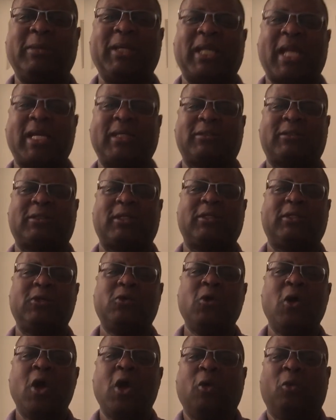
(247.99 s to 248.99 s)
It has to
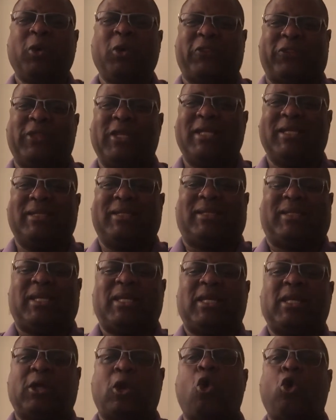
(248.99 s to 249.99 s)
do with the
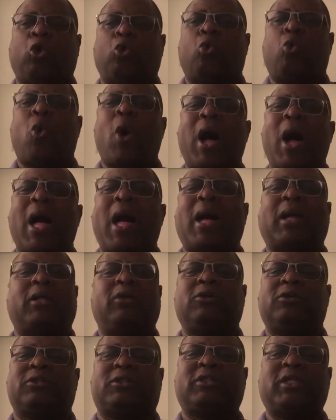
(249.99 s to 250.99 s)
intent or why
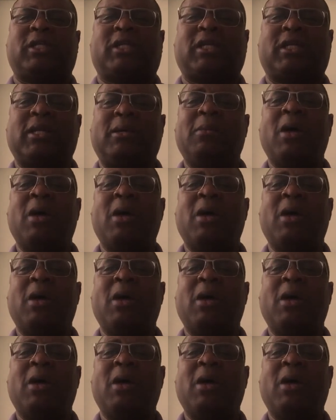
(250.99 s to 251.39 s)
you're seeking him.